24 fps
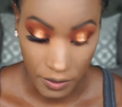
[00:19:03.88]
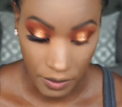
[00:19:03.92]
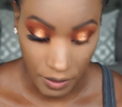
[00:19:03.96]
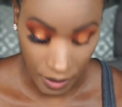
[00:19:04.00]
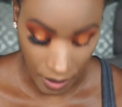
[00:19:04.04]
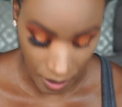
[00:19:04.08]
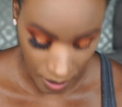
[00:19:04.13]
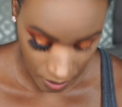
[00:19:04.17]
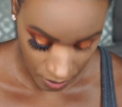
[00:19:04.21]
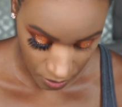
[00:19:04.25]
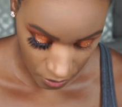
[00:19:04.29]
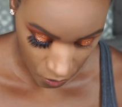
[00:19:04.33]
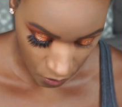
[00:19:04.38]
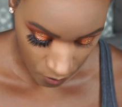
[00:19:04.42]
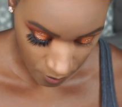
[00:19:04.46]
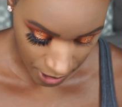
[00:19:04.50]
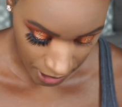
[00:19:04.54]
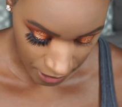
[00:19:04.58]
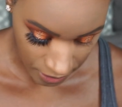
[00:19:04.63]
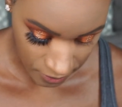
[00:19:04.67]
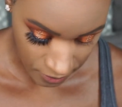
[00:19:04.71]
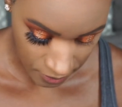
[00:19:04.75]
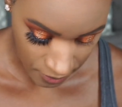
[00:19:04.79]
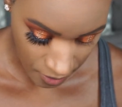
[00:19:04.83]
Okay, going
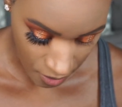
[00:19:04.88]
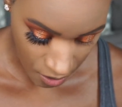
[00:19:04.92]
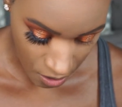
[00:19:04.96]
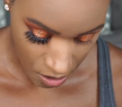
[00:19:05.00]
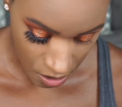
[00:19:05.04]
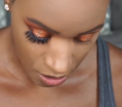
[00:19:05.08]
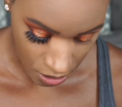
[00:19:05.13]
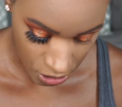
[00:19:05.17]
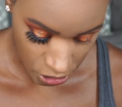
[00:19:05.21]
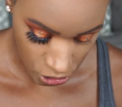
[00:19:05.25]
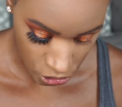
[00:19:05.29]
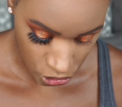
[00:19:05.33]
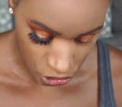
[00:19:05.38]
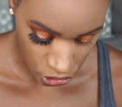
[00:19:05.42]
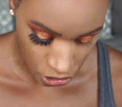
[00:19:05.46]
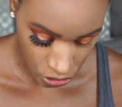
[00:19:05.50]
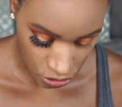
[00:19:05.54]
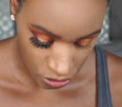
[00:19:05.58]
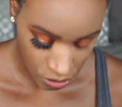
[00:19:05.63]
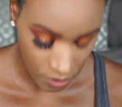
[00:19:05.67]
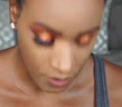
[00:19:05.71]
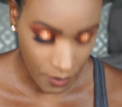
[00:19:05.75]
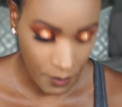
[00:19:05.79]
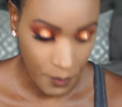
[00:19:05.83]
back into that orange.
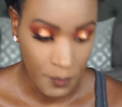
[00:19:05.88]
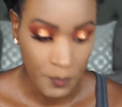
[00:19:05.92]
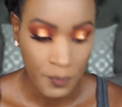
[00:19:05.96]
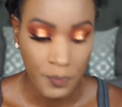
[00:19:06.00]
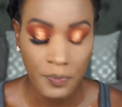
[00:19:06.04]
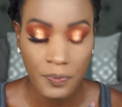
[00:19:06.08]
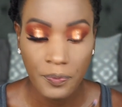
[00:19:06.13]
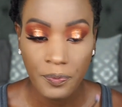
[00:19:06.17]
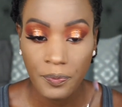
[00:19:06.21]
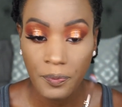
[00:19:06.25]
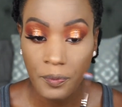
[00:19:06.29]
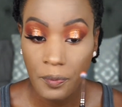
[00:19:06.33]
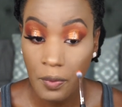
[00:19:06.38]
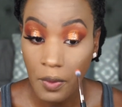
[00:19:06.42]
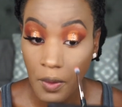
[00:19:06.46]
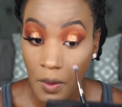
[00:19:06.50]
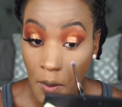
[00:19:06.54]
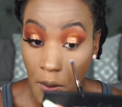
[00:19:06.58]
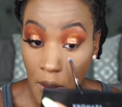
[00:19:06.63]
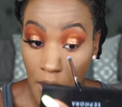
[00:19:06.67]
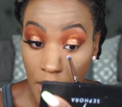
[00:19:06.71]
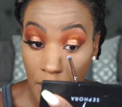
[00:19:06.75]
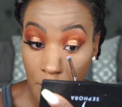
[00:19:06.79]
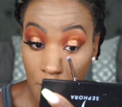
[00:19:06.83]

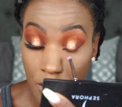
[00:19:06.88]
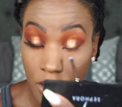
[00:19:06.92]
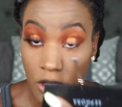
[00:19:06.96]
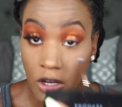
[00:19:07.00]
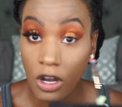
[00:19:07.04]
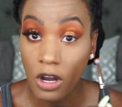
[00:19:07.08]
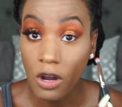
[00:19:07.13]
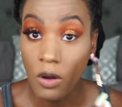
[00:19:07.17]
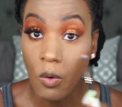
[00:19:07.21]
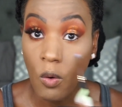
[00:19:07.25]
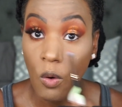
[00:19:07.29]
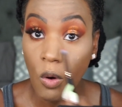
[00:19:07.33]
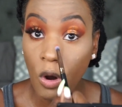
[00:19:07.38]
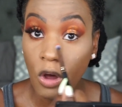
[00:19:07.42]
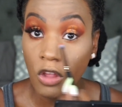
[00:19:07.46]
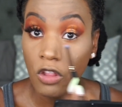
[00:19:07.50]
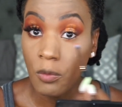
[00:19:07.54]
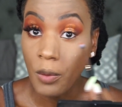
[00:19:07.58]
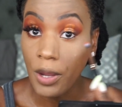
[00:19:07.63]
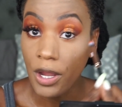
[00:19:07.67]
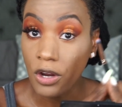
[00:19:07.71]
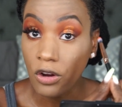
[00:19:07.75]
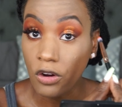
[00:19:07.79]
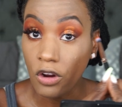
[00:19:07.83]
And I'm going to go all the
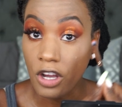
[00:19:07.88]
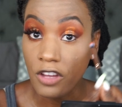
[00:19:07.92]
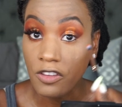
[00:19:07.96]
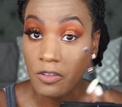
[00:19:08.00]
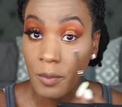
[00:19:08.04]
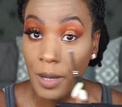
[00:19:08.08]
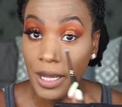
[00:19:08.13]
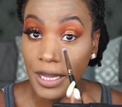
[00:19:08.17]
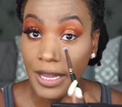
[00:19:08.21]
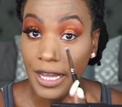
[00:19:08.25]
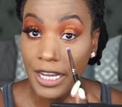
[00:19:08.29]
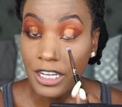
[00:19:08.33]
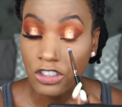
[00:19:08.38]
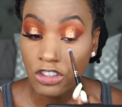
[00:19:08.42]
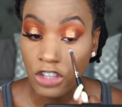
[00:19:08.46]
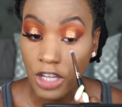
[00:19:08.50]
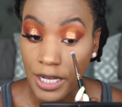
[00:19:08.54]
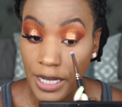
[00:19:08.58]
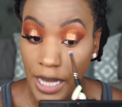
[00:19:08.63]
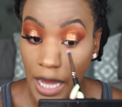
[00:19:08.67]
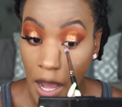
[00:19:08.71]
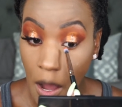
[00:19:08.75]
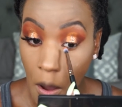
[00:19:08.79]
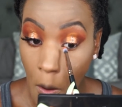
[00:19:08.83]
way across my lash
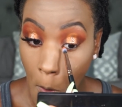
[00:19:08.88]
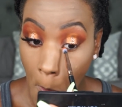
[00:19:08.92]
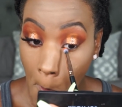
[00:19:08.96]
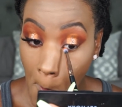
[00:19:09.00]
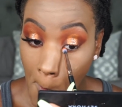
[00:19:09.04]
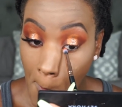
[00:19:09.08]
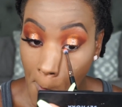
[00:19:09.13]
line now.